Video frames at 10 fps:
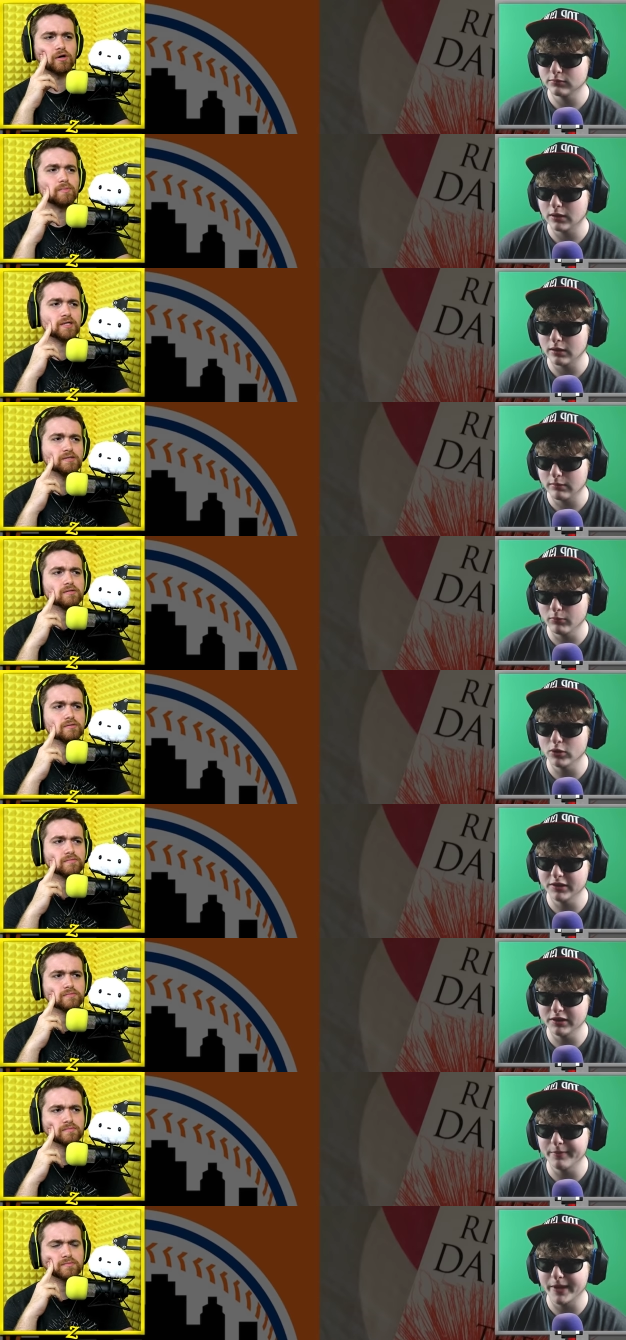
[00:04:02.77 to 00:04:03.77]
Speaker 1: New York Mets. More than the
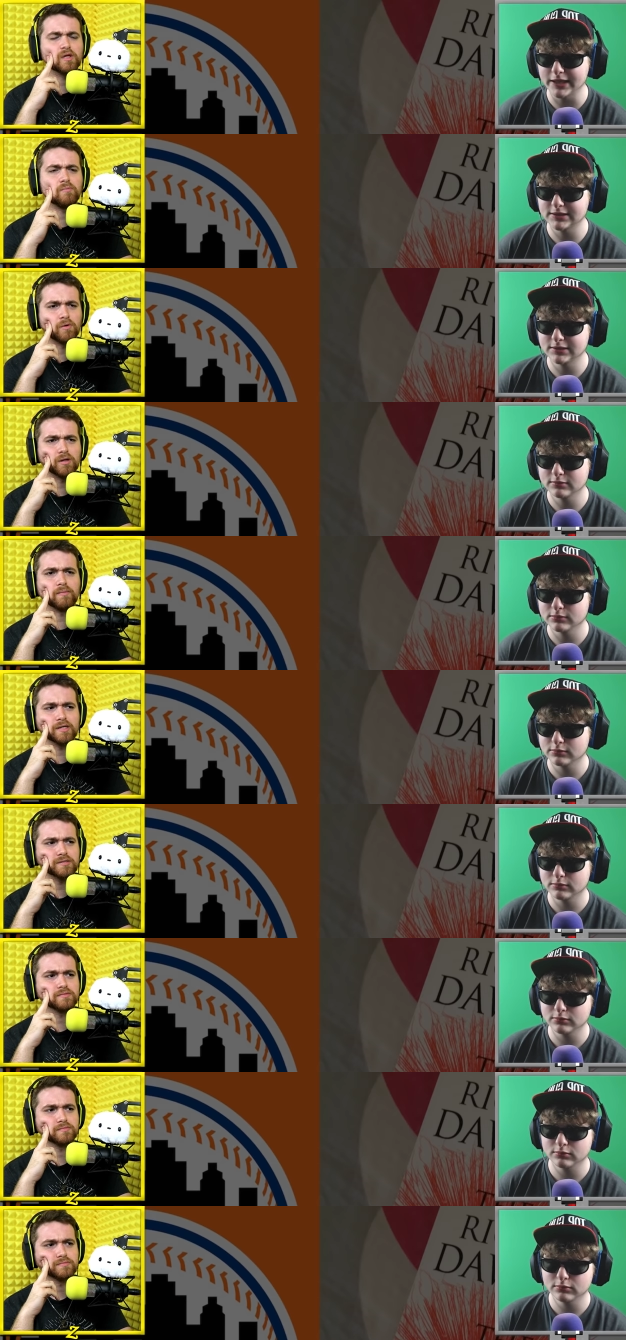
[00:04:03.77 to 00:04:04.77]
Mets. More than the Mets.
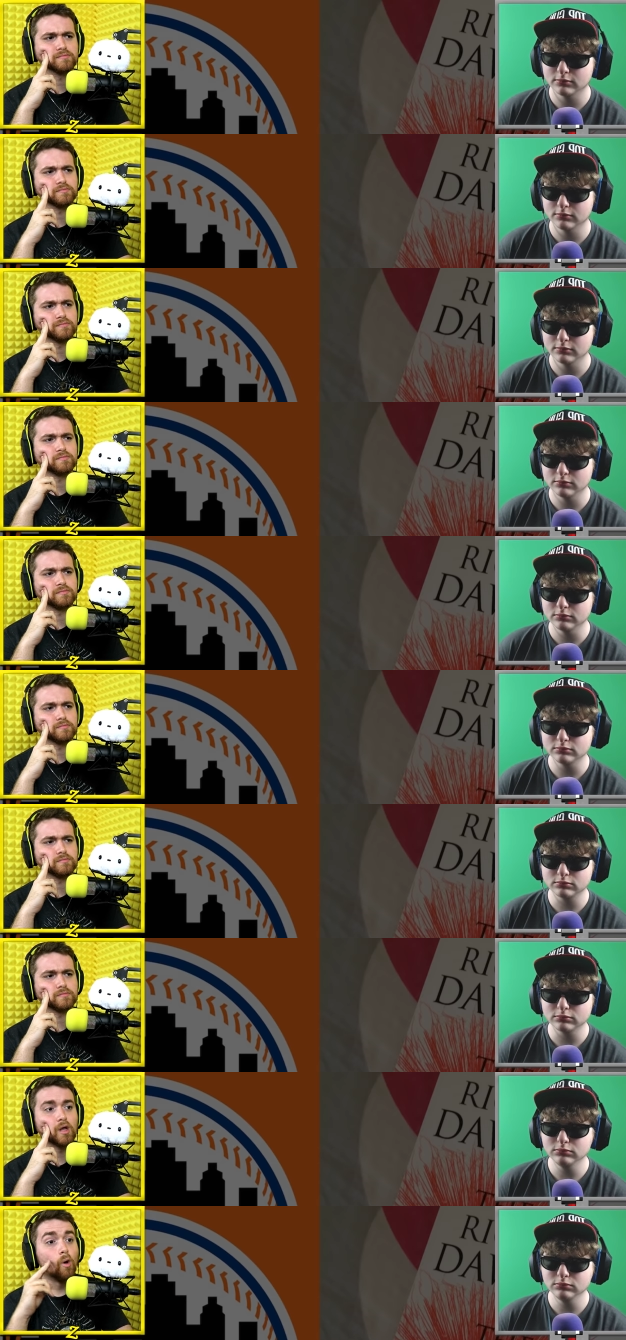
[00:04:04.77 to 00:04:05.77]

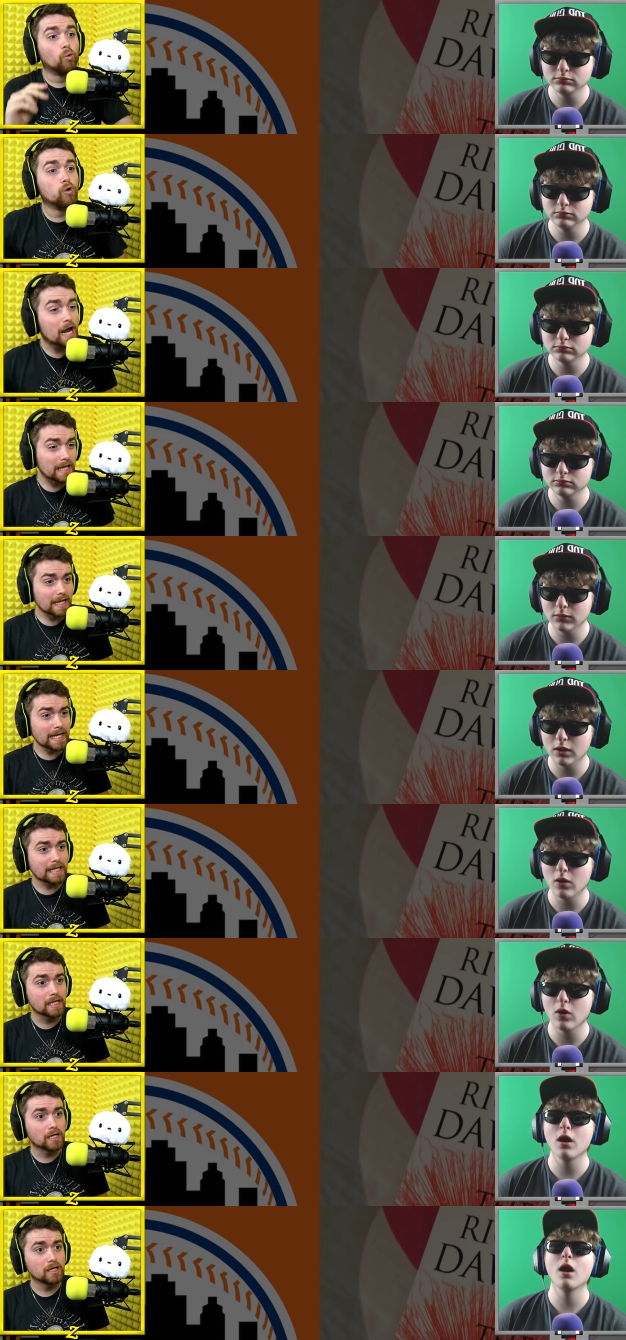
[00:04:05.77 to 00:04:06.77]

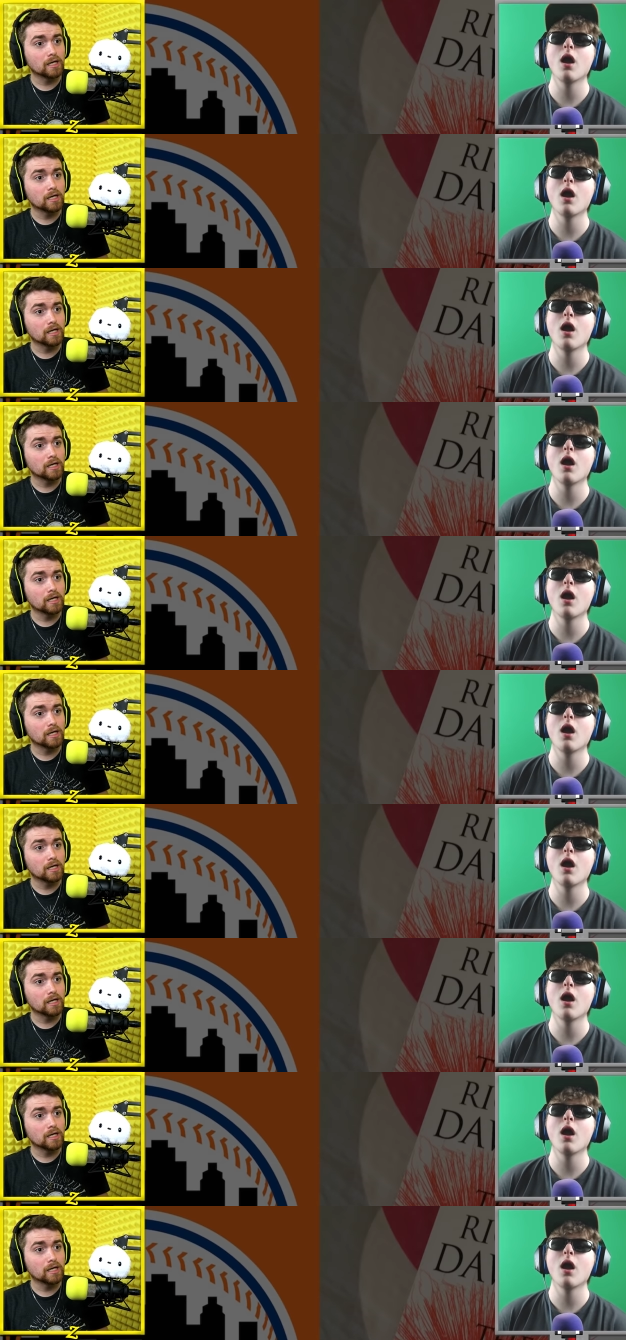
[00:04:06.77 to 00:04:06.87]
Really?